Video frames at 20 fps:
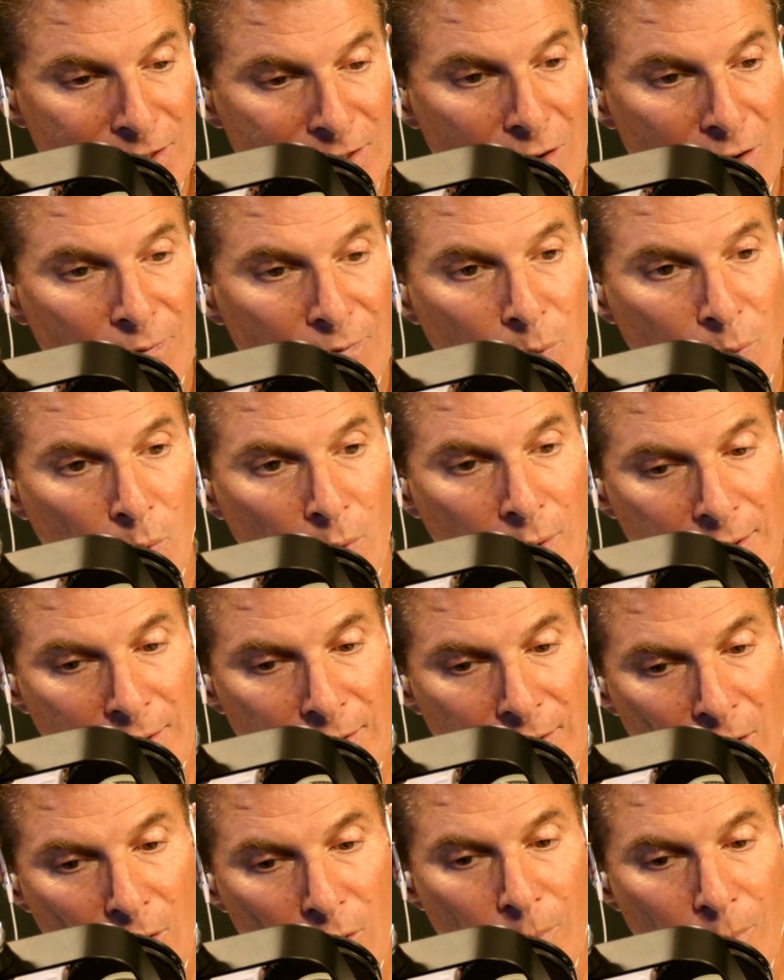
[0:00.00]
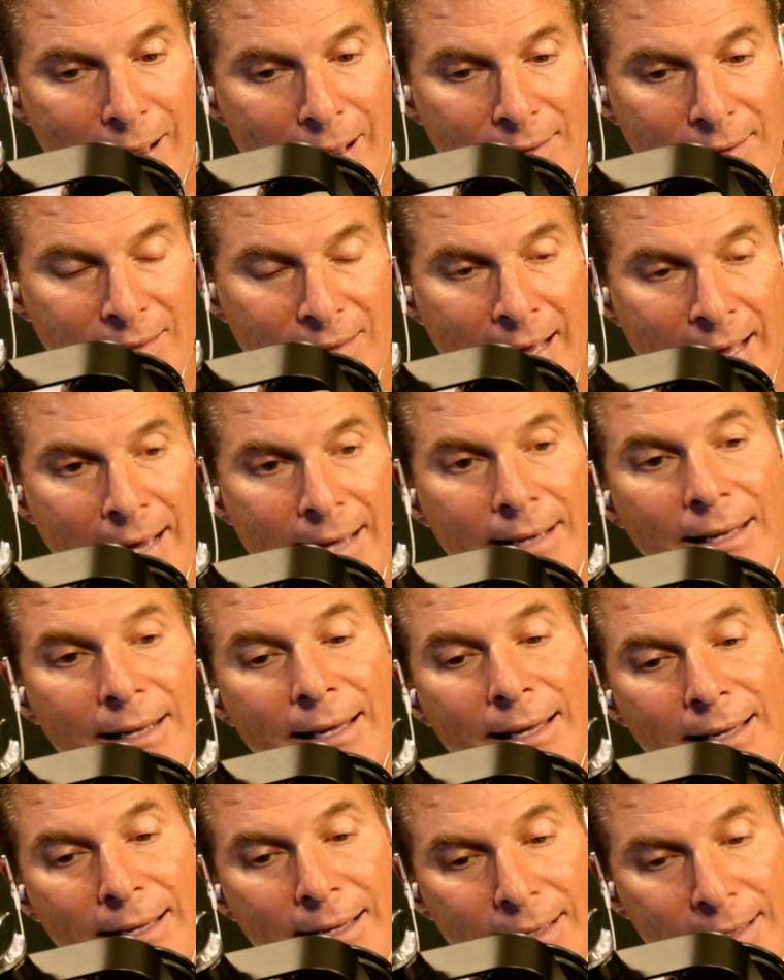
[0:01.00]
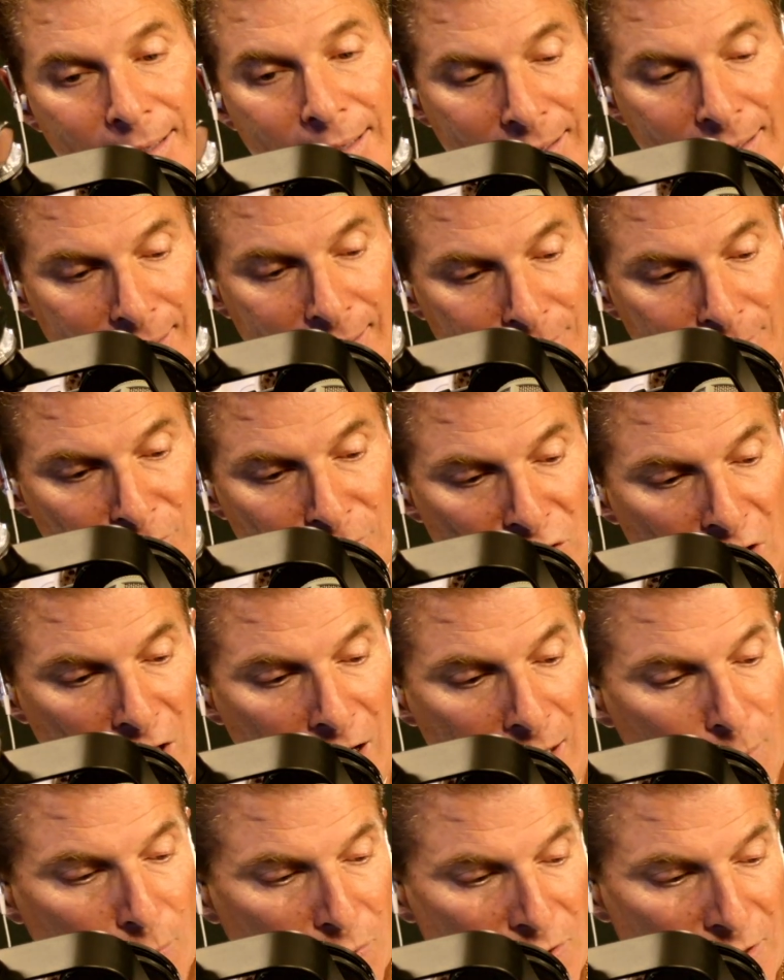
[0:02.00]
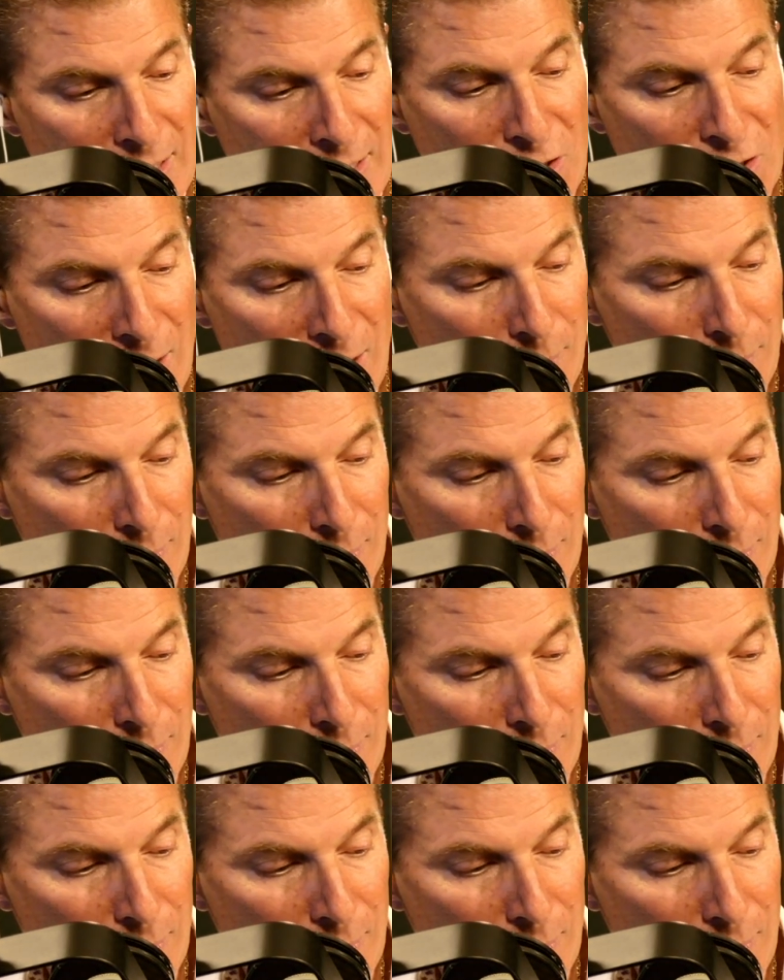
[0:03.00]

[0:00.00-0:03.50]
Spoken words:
So if you want to know about that, John will set you up with